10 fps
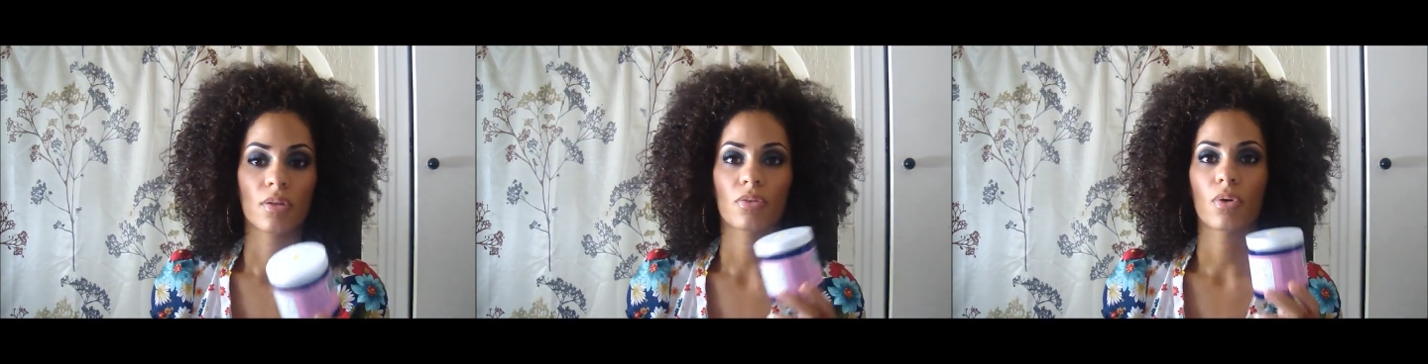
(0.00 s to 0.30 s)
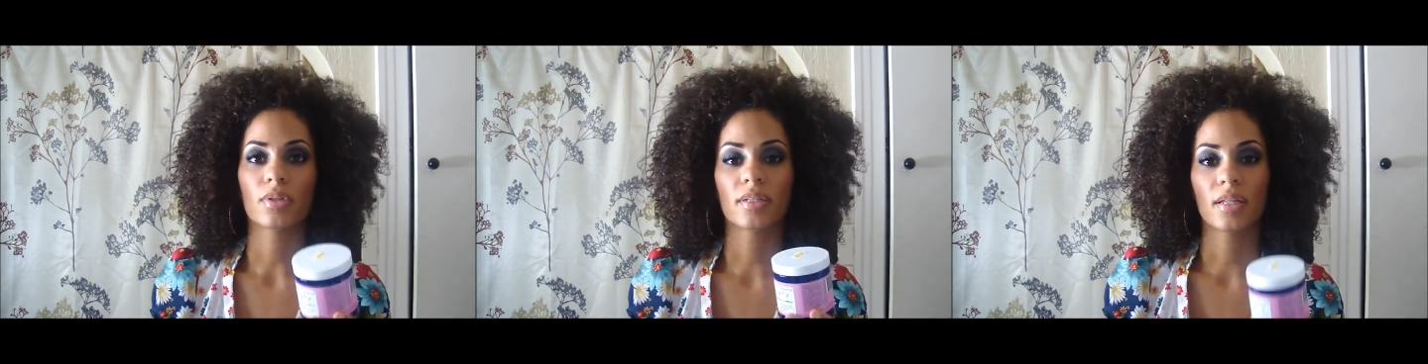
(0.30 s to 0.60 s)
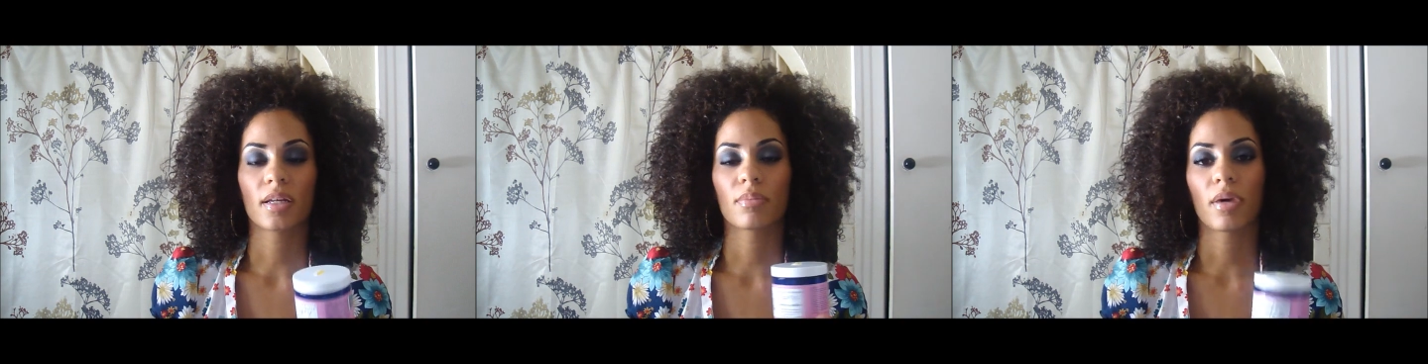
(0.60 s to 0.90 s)
The only
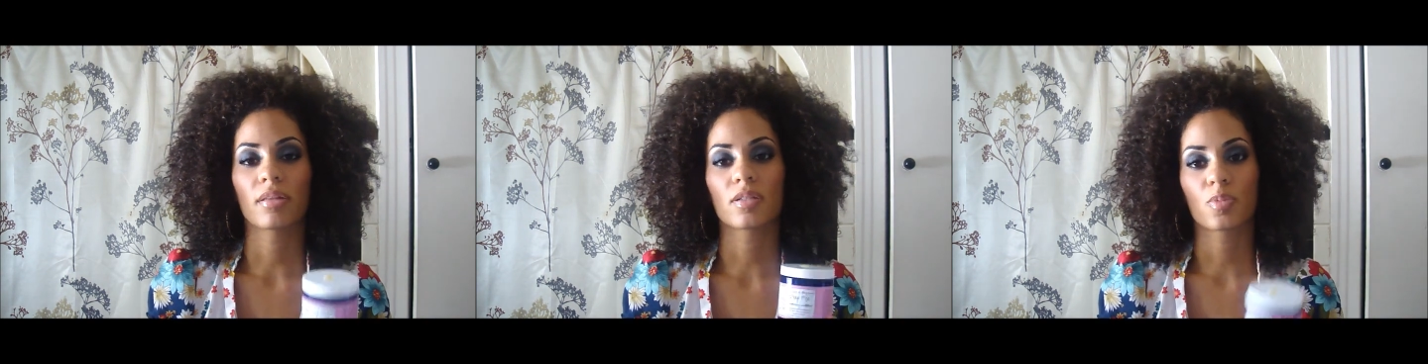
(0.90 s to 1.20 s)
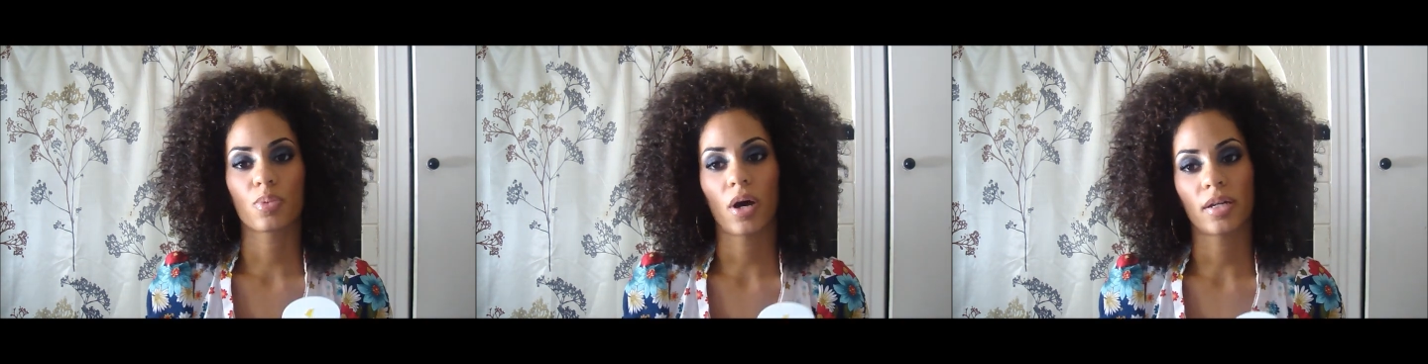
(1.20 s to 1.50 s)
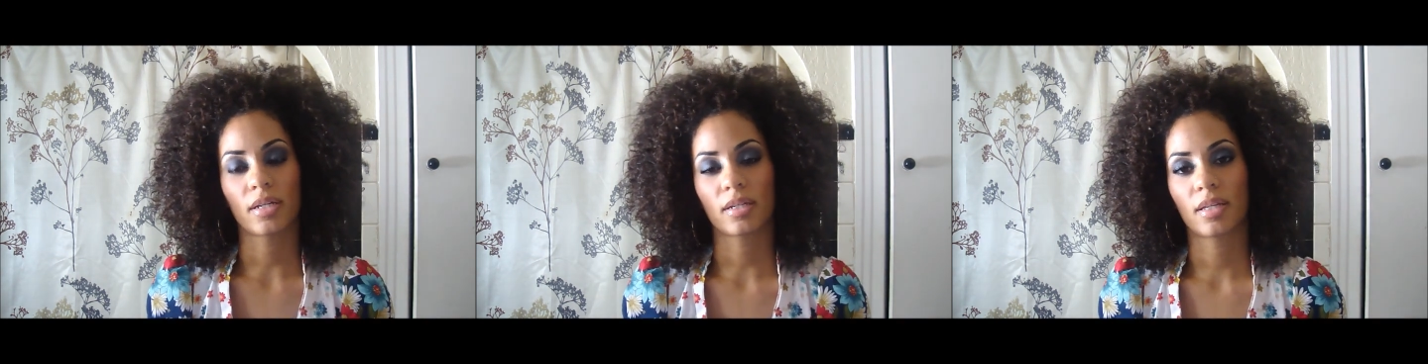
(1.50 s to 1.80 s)
thing about this
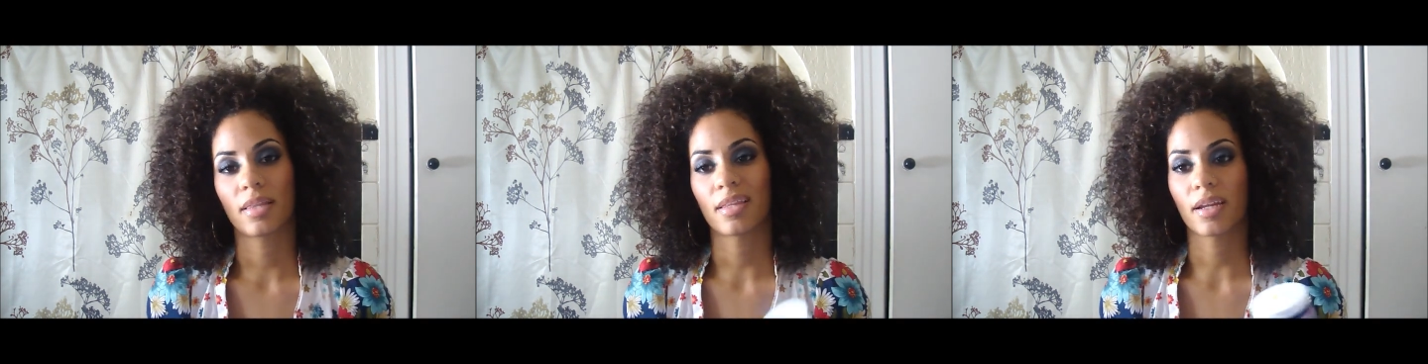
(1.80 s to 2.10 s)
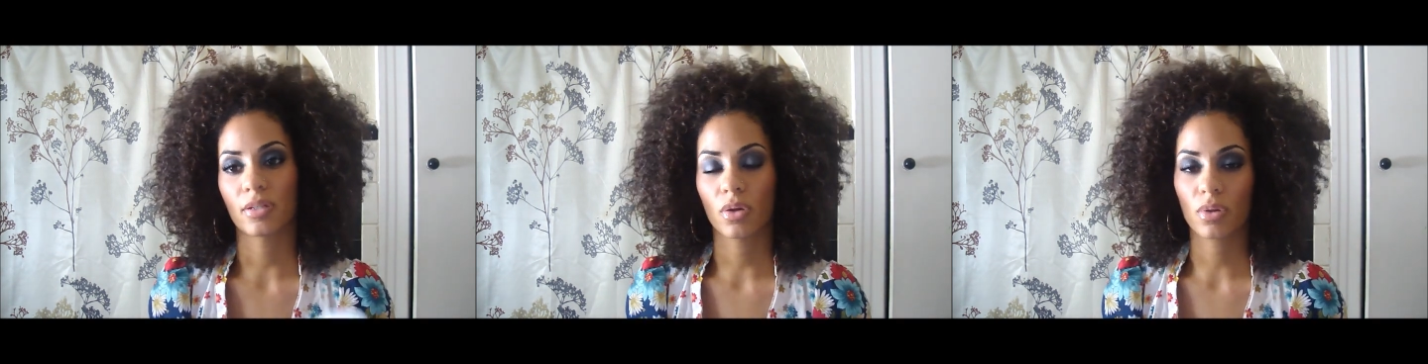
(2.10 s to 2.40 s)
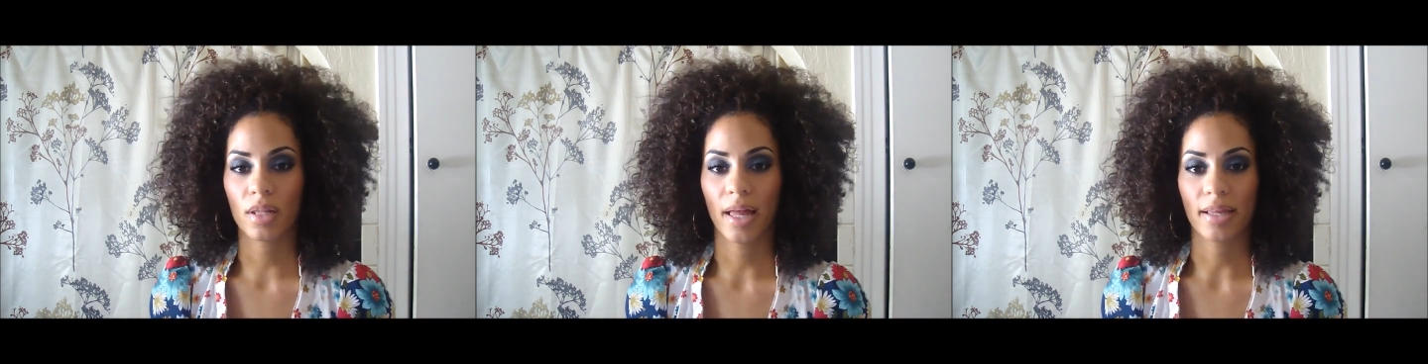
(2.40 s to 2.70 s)
product that I
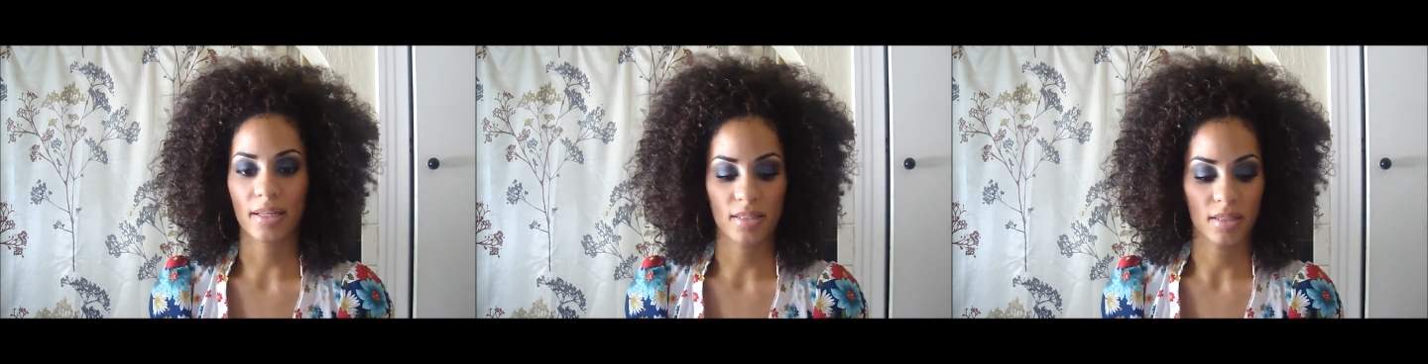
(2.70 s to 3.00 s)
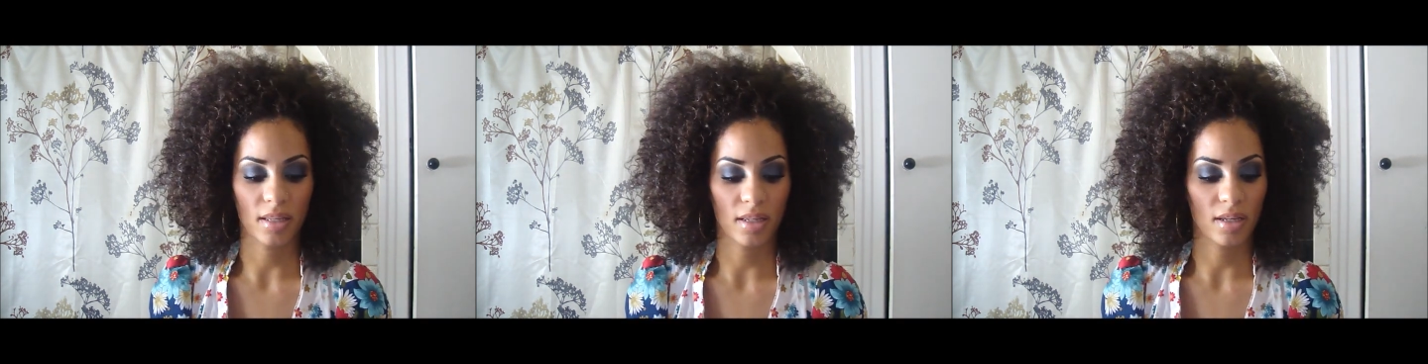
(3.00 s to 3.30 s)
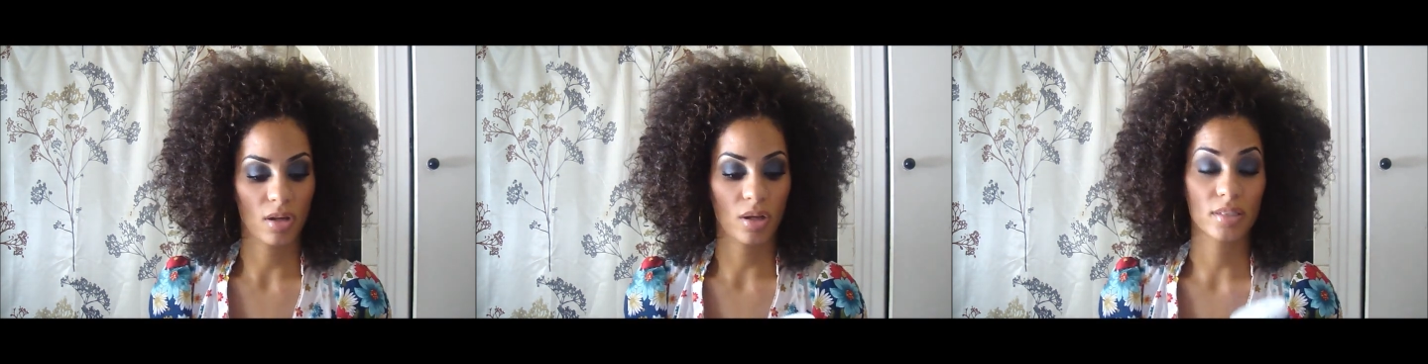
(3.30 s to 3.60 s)
don't like is that
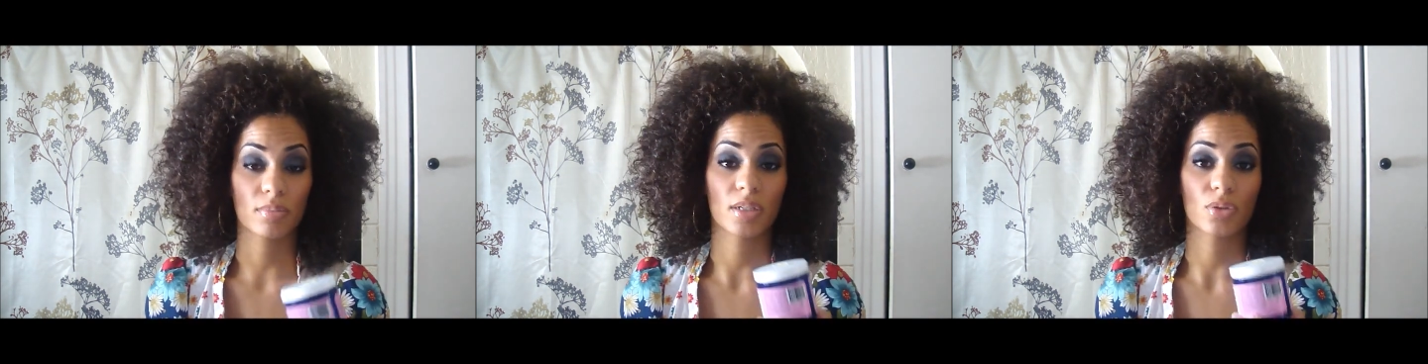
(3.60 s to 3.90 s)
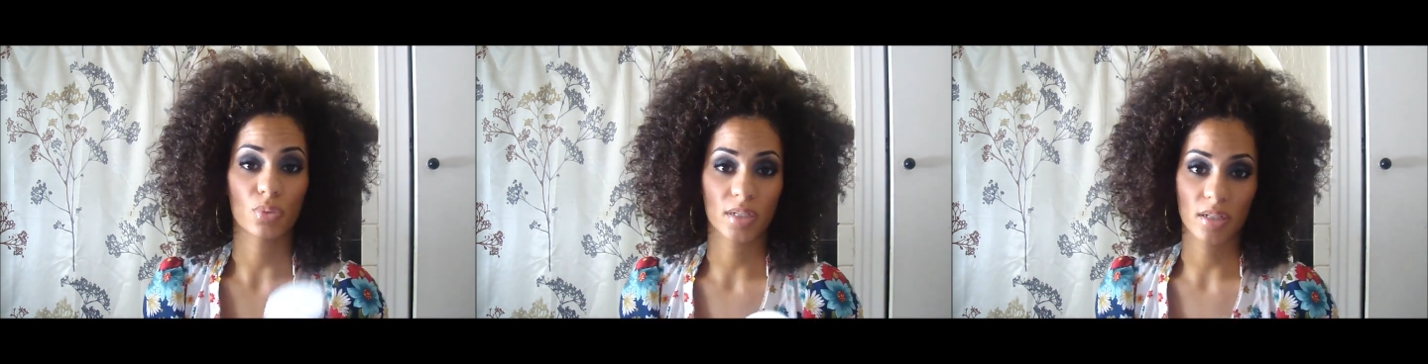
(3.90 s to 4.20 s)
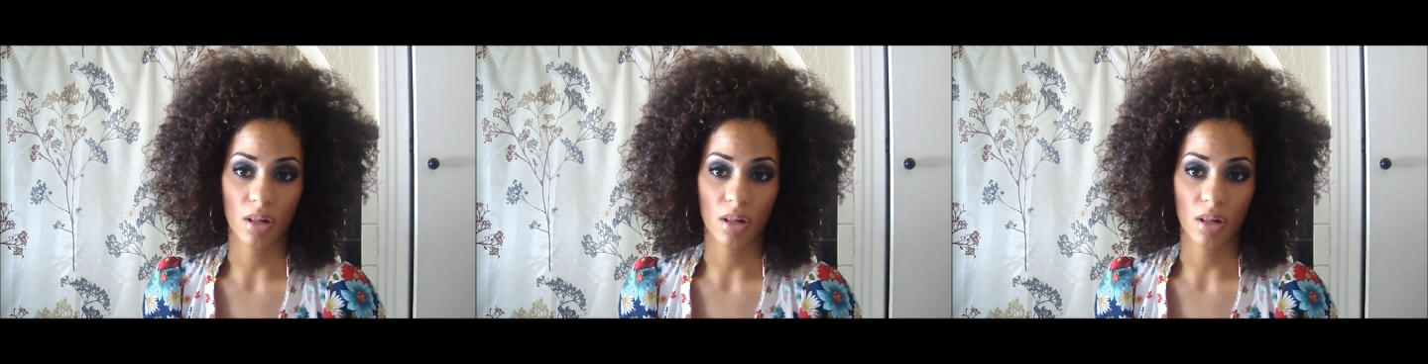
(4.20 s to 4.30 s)
it cost me $20,